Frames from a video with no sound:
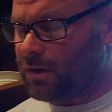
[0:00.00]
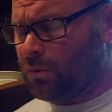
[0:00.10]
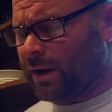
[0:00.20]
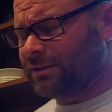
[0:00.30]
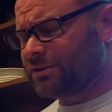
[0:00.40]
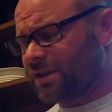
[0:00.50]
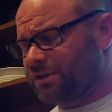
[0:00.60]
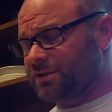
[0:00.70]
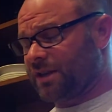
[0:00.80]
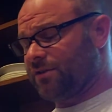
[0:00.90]
Rangers
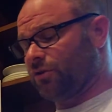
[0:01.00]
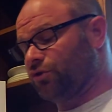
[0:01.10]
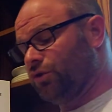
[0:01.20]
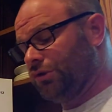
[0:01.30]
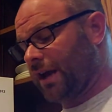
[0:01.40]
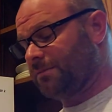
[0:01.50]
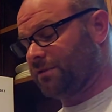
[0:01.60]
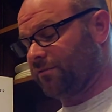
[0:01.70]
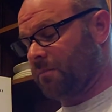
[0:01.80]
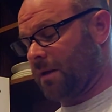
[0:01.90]
understand there are two types
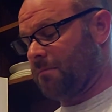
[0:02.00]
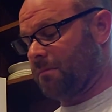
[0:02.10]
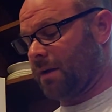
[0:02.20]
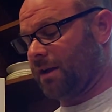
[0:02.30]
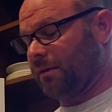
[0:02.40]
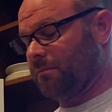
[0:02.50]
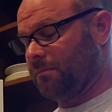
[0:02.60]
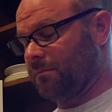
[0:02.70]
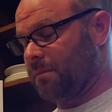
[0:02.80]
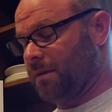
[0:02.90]
of bounding
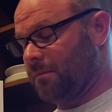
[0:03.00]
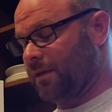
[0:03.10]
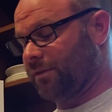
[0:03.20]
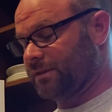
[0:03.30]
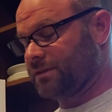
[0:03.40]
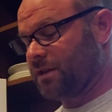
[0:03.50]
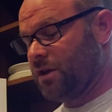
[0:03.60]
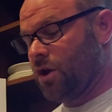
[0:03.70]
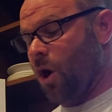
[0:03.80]
methods.